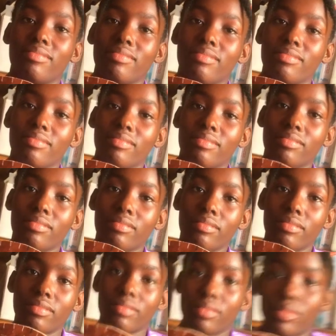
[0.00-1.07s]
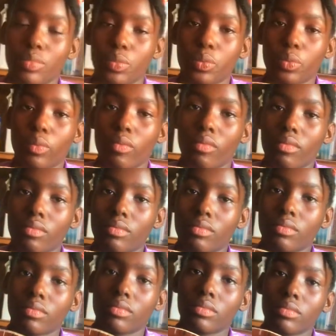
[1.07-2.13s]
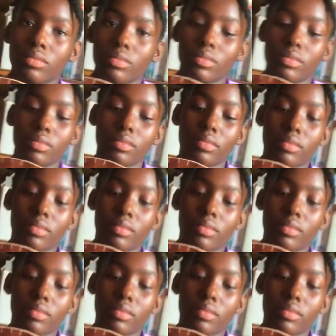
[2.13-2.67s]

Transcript: is ticking. Tell us the time.